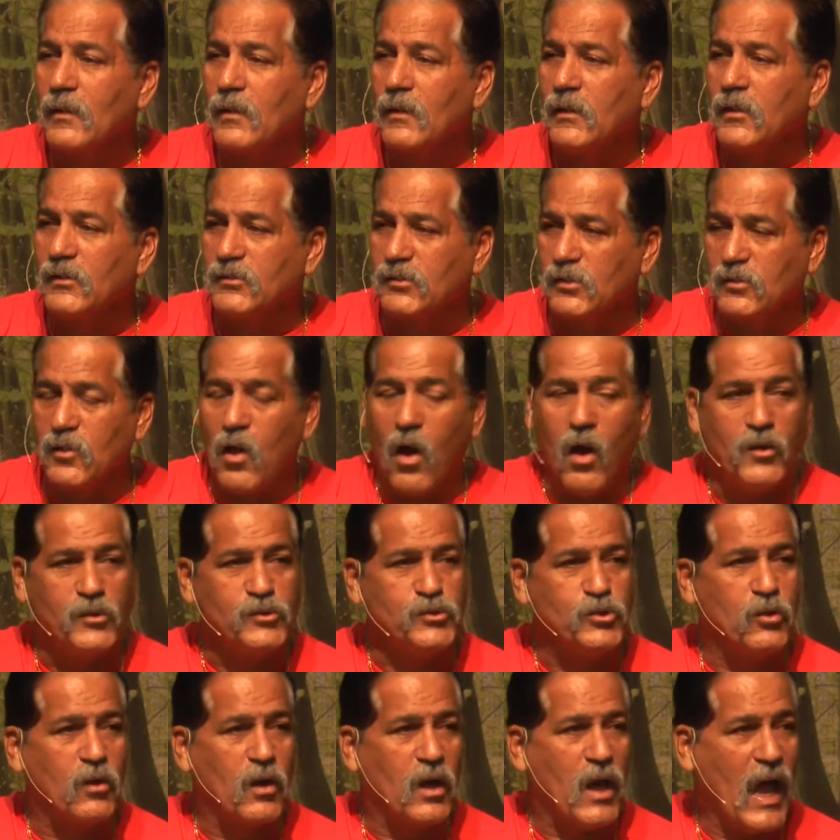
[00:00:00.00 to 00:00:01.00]
Because as long
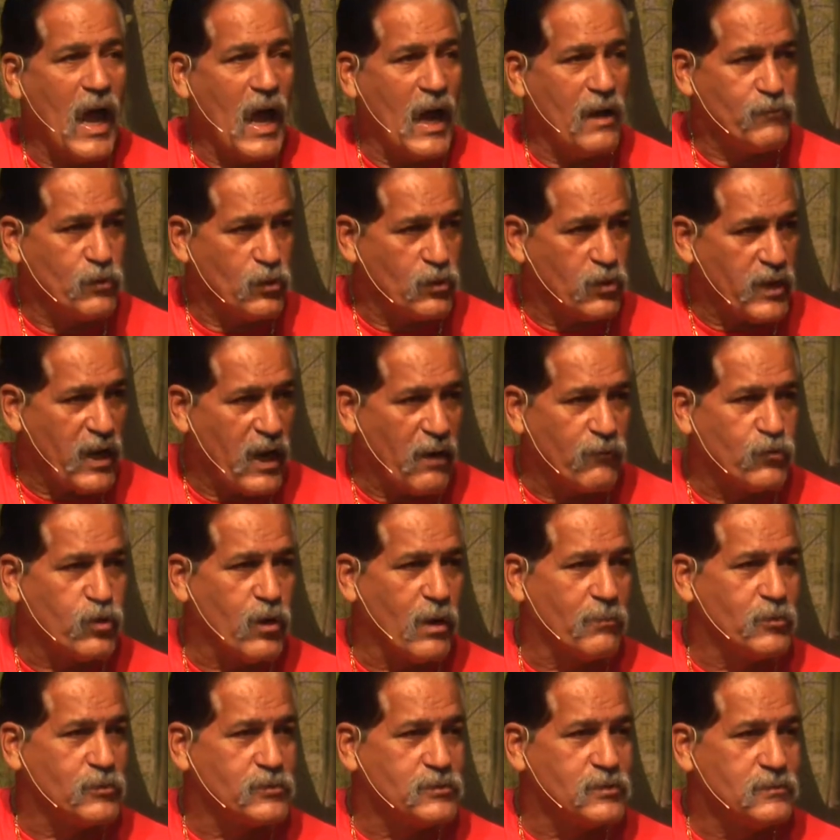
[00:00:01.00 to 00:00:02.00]
as you're alive, you're going to have
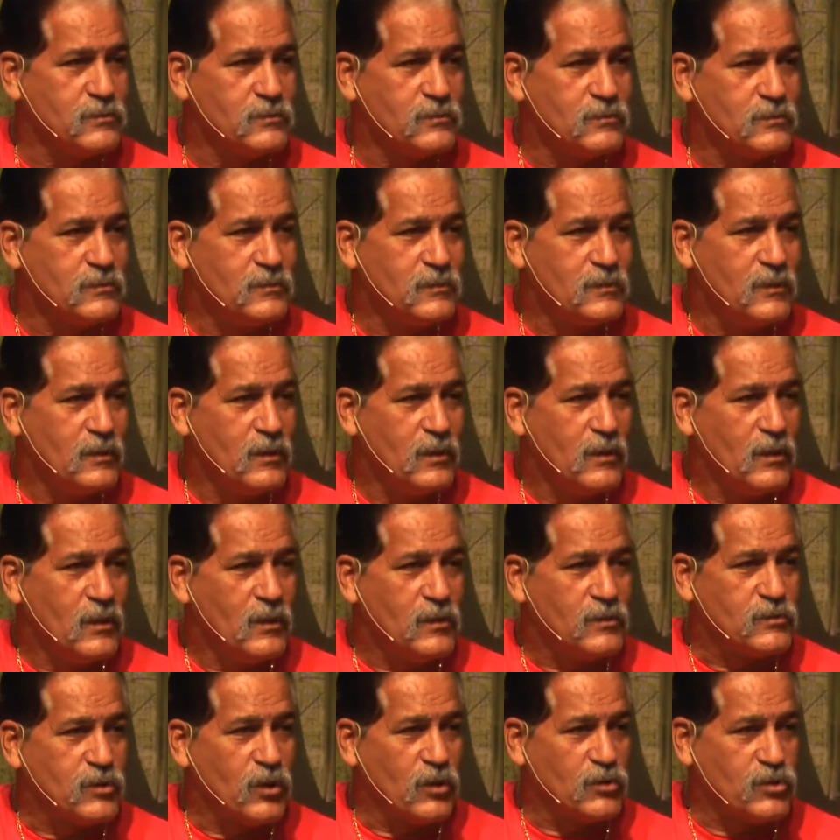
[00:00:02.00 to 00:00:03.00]
troubles.
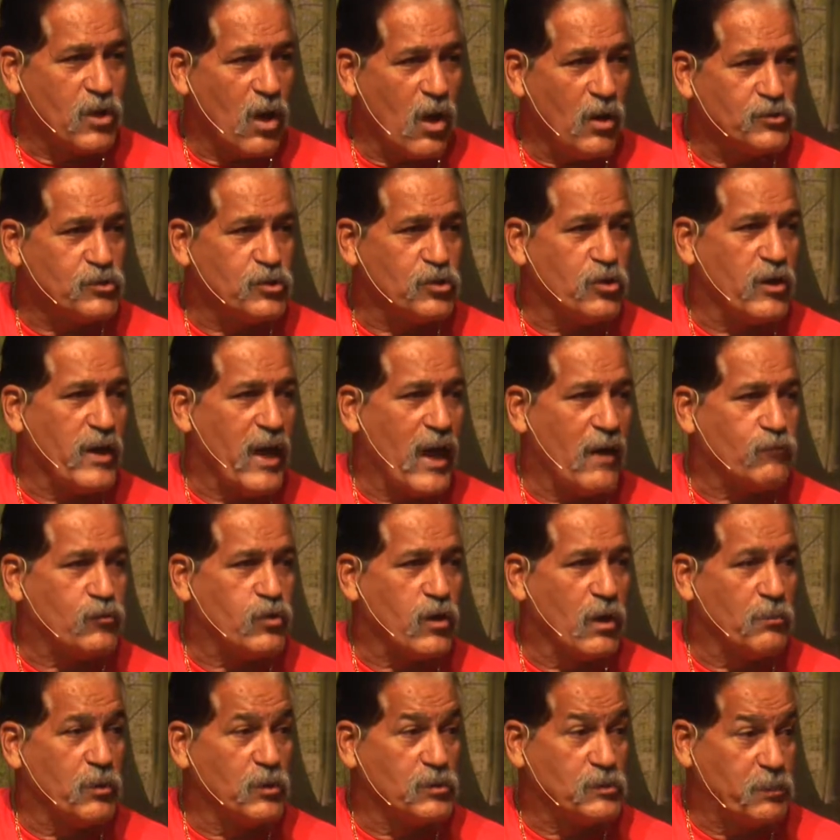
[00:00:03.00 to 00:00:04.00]
So as long as you're going to have
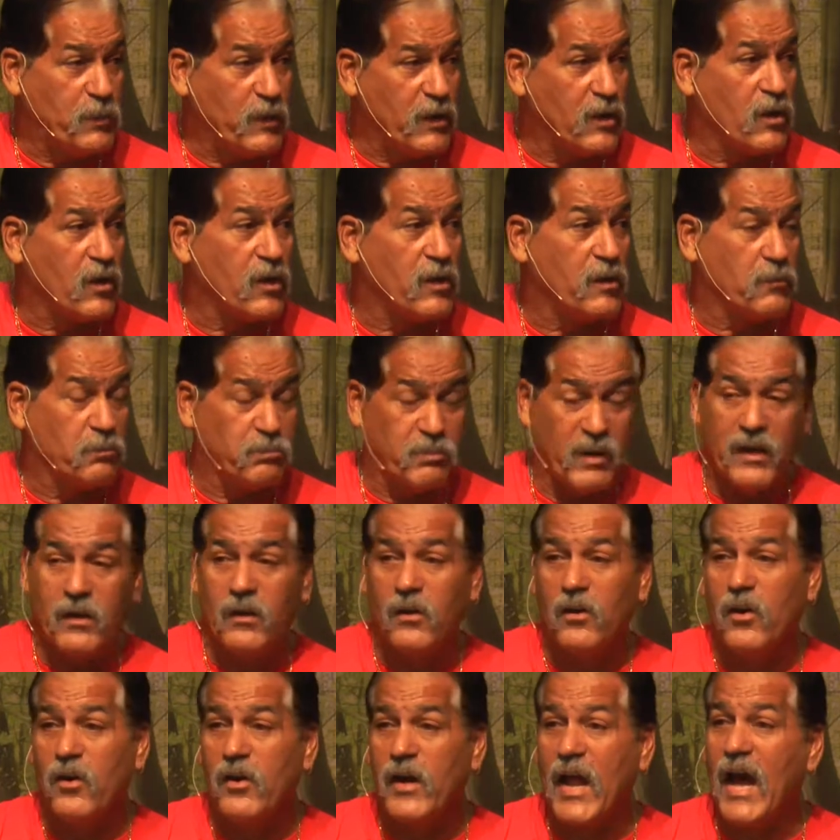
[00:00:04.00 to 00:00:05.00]
troubles, be
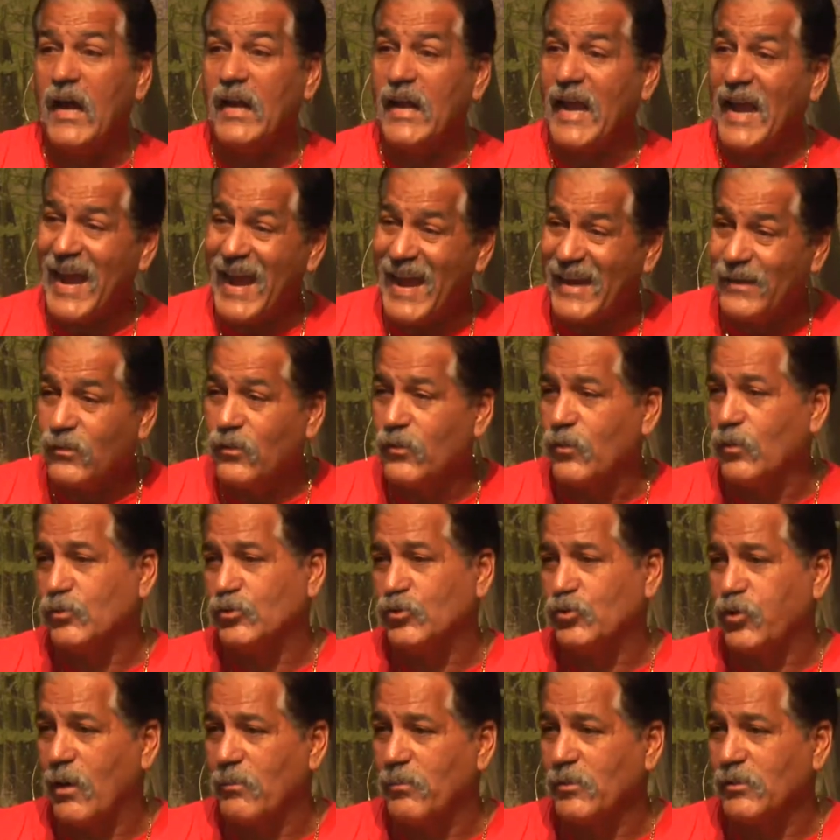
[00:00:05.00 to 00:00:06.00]
better learn how to handle
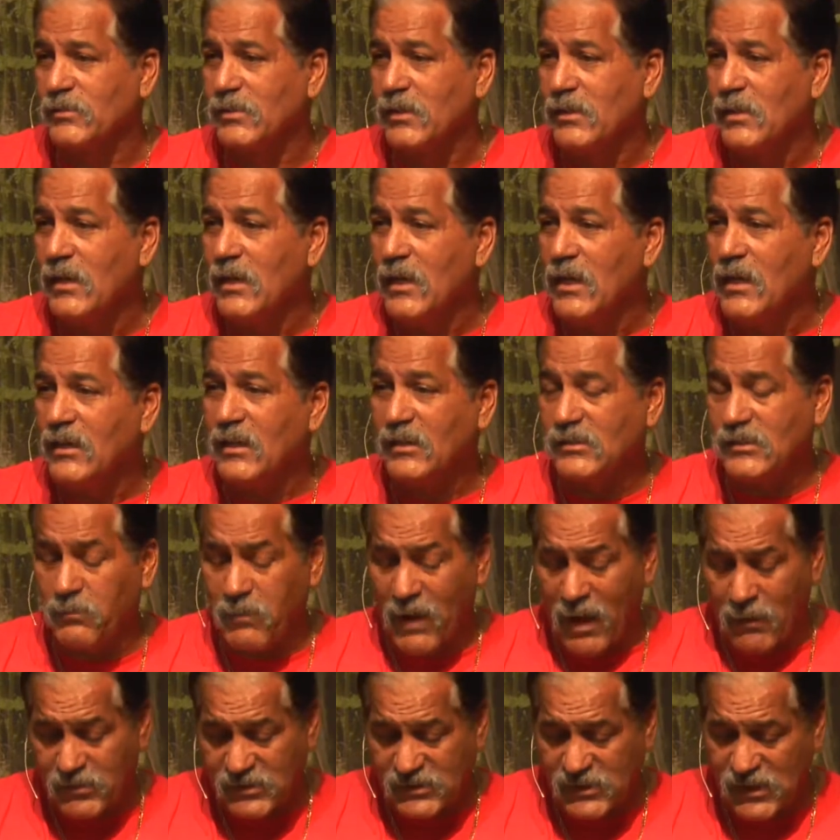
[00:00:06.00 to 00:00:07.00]
those troubles because the
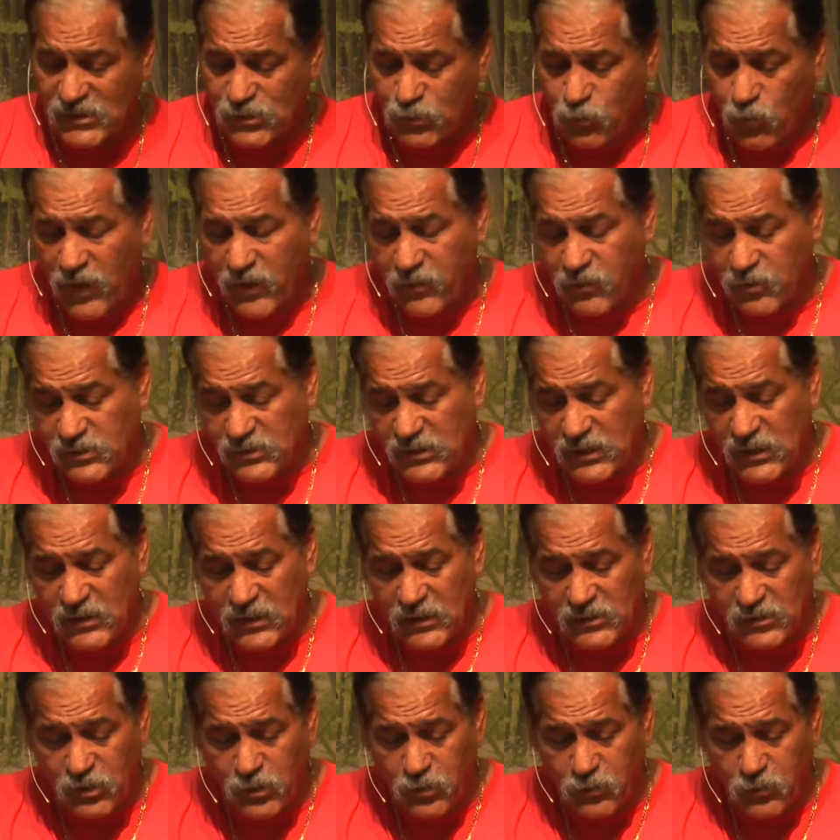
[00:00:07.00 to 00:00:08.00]
Bible says, Greater is he
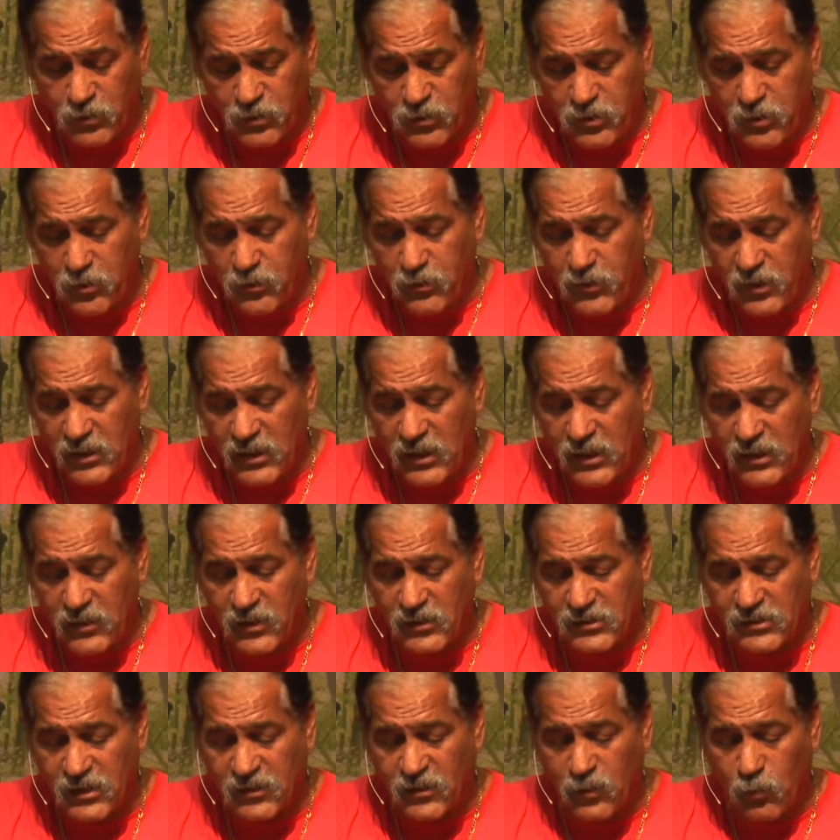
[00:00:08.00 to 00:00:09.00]
that's in you than he
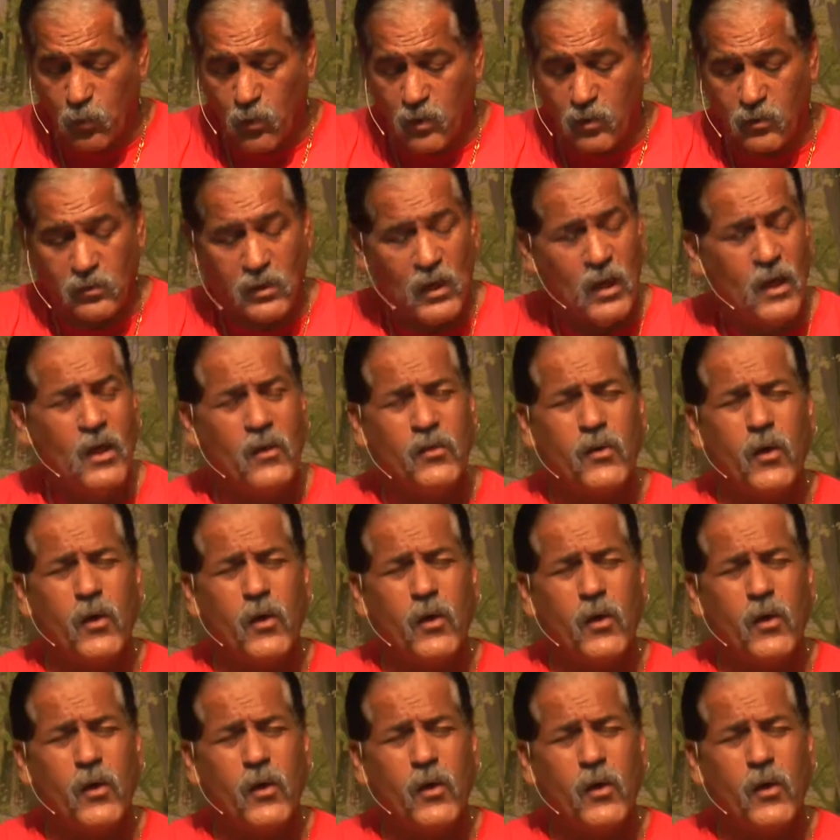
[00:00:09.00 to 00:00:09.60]
that's in the world.